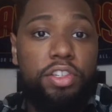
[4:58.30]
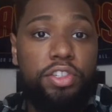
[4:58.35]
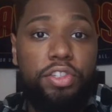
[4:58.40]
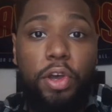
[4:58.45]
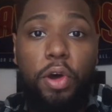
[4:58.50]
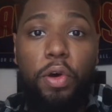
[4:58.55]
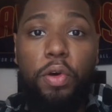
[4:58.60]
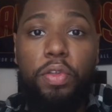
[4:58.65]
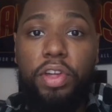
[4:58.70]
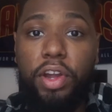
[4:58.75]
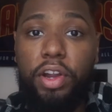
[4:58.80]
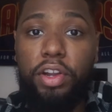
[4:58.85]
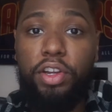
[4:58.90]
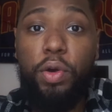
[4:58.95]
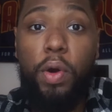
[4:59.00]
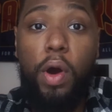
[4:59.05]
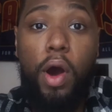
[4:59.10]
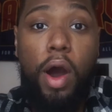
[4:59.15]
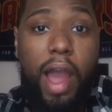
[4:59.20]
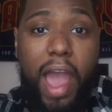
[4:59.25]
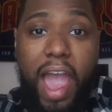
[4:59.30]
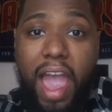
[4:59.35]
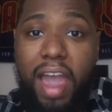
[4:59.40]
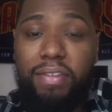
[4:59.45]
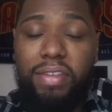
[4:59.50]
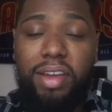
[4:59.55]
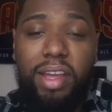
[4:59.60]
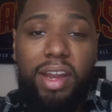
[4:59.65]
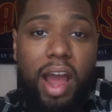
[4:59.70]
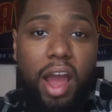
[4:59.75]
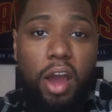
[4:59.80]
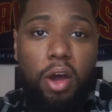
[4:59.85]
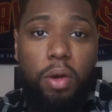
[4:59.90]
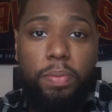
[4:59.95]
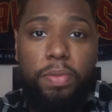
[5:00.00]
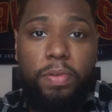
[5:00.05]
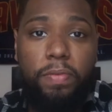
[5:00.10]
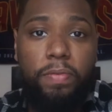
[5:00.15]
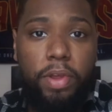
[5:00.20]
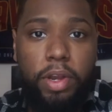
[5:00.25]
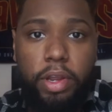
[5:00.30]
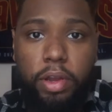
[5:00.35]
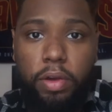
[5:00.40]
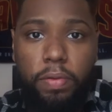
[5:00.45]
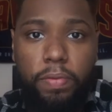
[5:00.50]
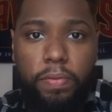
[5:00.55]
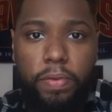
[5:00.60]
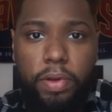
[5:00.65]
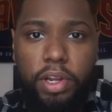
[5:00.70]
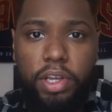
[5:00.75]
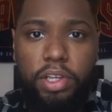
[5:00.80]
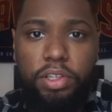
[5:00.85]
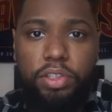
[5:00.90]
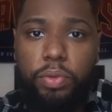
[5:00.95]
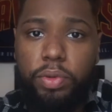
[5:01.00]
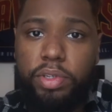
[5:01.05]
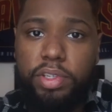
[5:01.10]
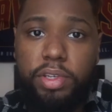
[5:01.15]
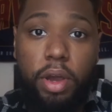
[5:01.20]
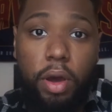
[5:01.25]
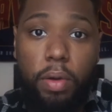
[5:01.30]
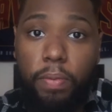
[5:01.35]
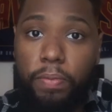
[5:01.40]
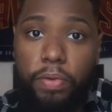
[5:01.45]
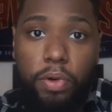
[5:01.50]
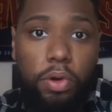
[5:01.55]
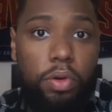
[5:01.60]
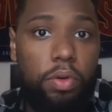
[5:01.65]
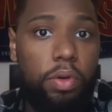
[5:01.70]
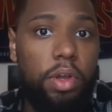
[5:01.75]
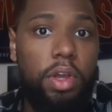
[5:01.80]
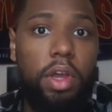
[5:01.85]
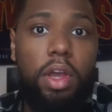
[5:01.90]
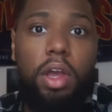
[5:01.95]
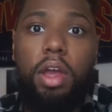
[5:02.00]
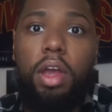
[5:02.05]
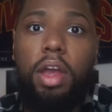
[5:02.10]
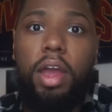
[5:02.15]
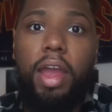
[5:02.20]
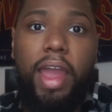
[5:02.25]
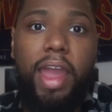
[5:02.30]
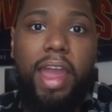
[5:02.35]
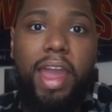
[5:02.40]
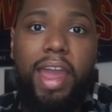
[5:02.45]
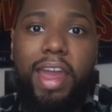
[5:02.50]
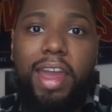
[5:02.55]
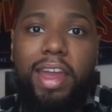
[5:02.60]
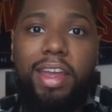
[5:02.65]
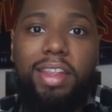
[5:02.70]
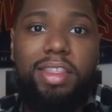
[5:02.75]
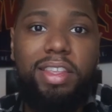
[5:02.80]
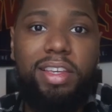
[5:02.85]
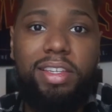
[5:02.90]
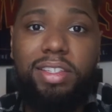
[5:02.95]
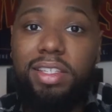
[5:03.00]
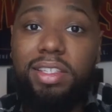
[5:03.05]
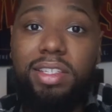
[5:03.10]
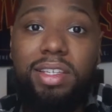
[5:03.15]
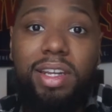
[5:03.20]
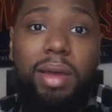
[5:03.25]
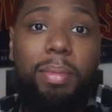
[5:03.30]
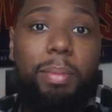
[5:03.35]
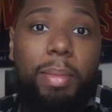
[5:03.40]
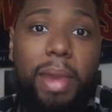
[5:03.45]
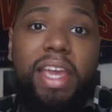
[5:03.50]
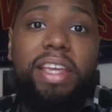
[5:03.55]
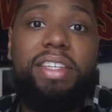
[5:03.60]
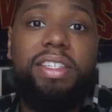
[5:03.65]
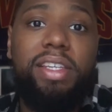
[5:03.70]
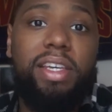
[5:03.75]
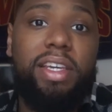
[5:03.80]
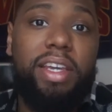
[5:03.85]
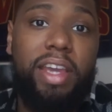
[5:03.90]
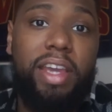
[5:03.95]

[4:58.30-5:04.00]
So there you all have it. I hope the video footage was helpful. And this is an amazing